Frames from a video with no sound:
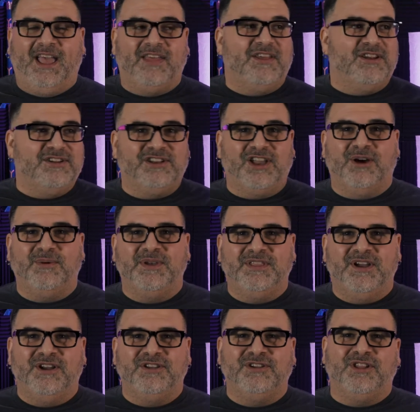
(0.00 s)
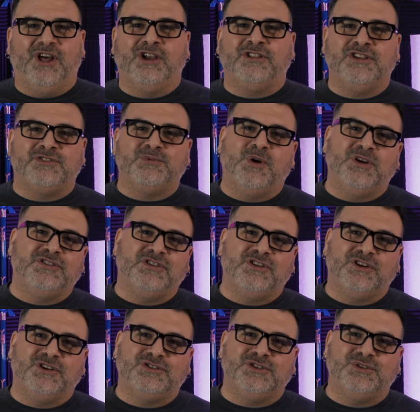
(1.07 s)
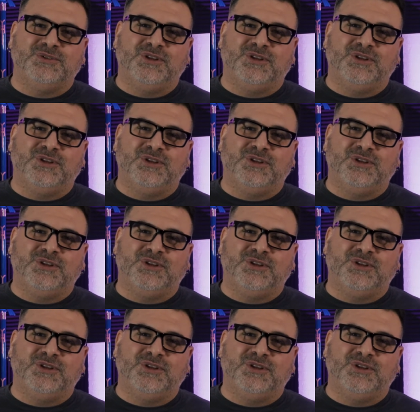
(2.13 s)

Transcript: And then you go in there and you're like, this one's a little too